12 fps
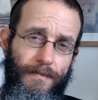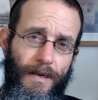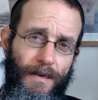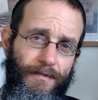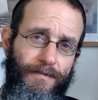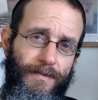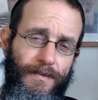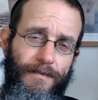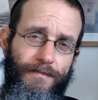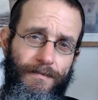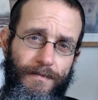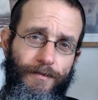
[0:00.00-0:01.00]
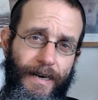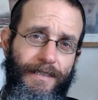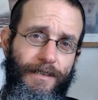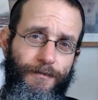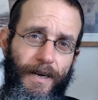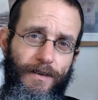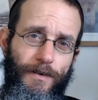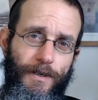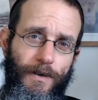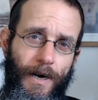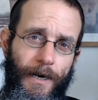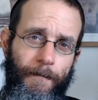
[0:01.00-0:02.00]
rectifying who
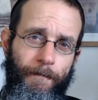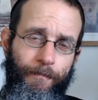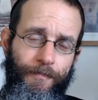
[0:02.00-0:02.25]
you are,